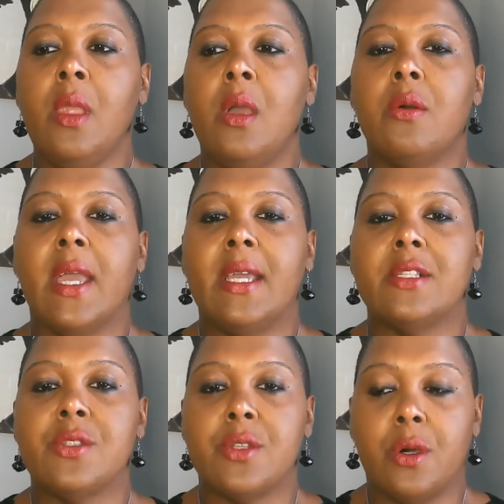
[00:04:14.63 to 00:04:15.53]
Okay,
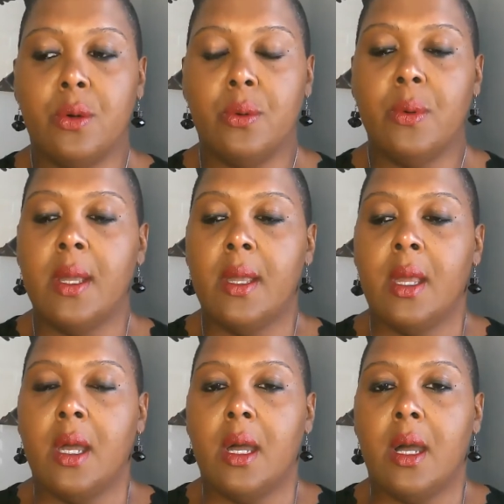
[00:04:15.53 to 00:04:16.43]
so
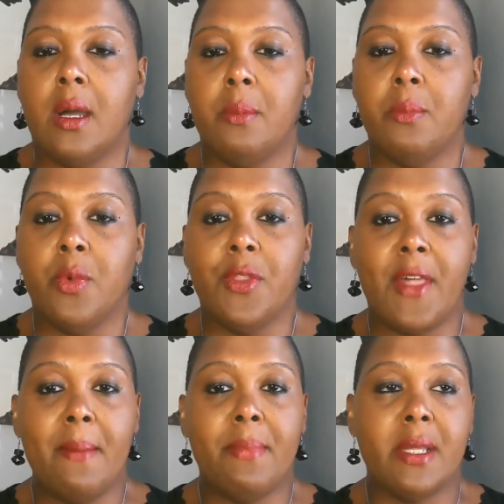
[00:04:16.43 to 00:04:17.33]
with
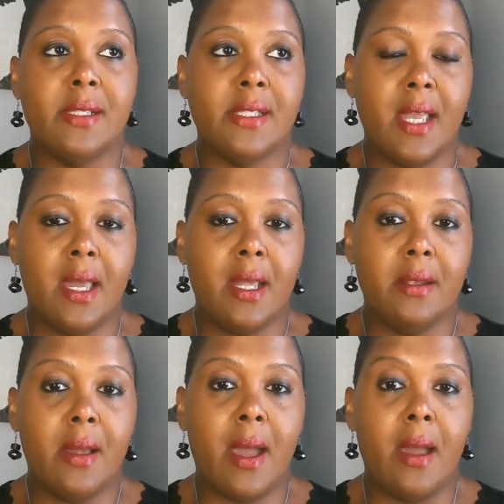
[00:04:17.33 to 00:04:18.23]
that being
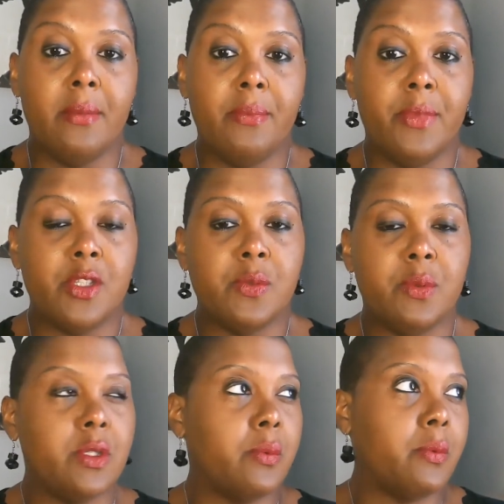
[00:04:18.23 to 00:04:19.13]
said, this
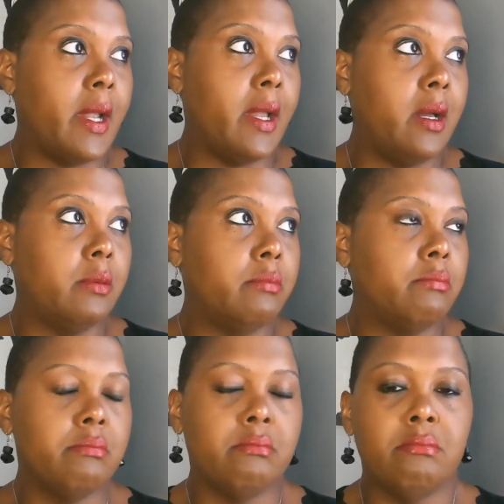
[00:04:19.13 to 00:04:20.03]
was
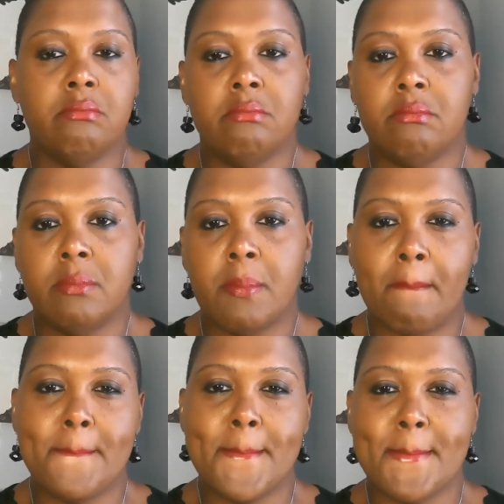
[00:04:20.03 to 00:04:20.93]
around,
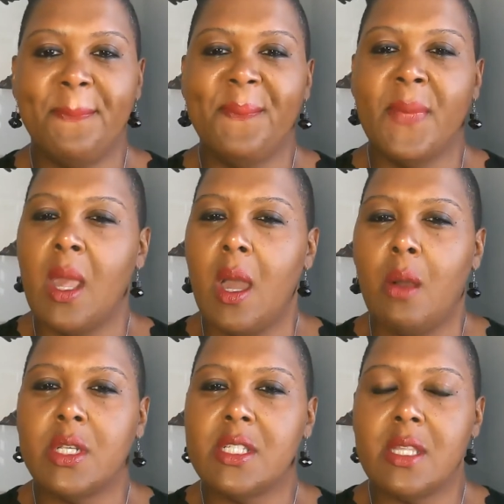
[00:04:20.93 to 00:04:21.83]
I
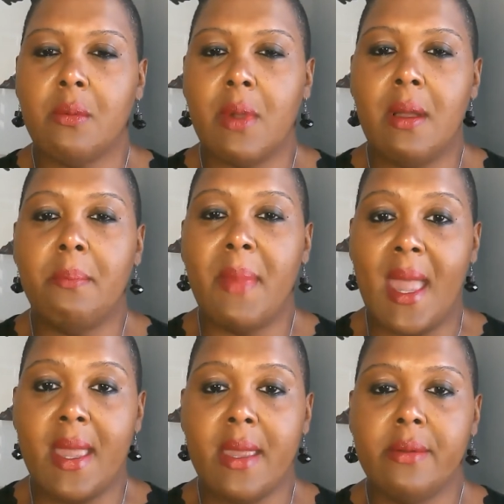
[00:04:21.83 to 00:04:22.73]
want to say around
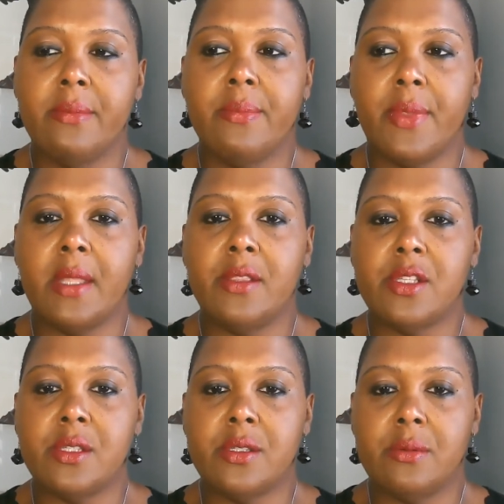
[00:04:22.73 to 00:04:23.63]
May that
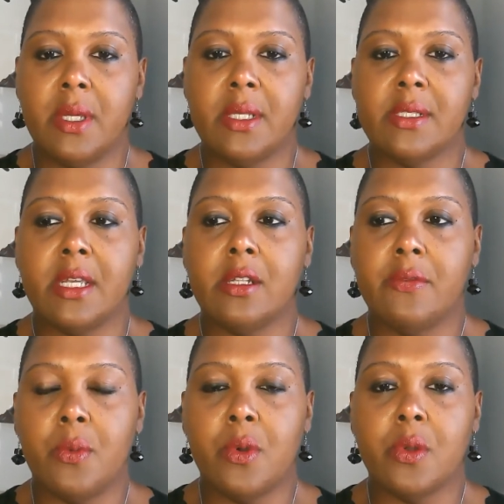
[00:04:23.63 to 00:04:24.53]
this
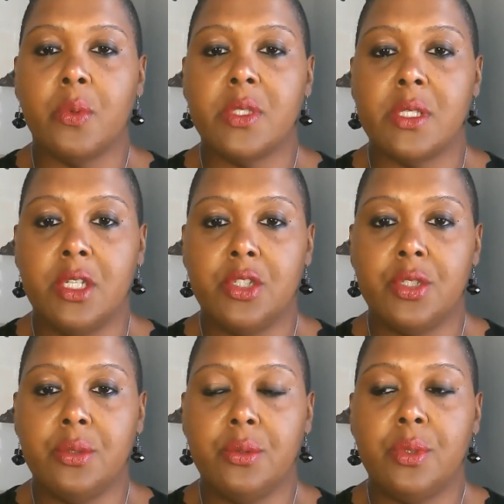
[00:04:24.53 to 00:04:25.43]
executive order was
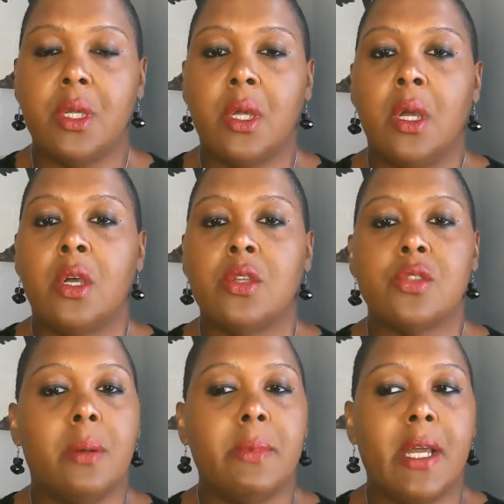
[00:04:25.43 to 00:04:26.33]
issued.
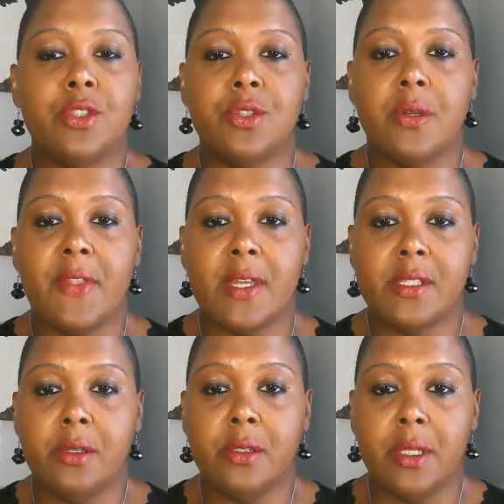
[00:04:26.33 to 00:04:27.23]
So I'm not sure if that's
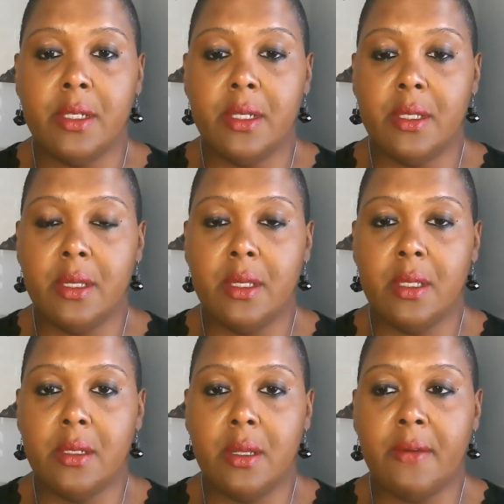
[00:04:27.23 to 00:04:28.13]
still
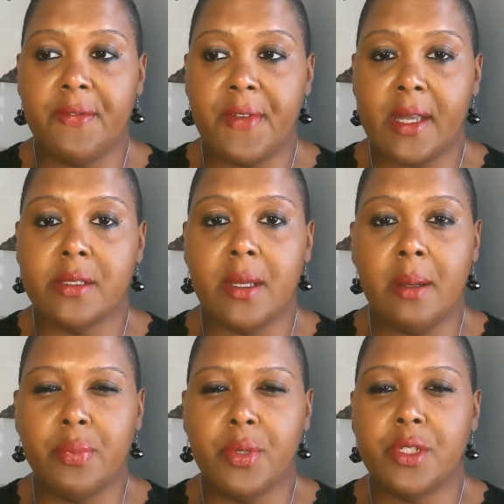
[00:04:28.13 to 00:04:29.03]
in effect.
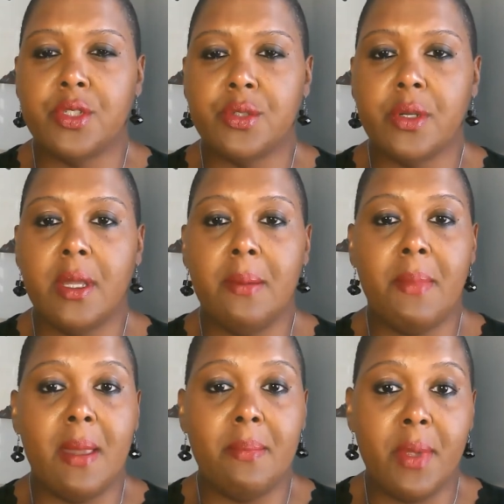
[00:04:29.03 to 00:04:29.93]
I'm pretty sure it
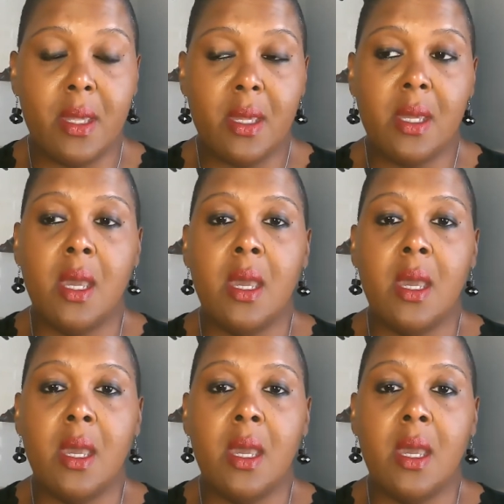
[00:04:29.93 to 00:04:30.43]
may be.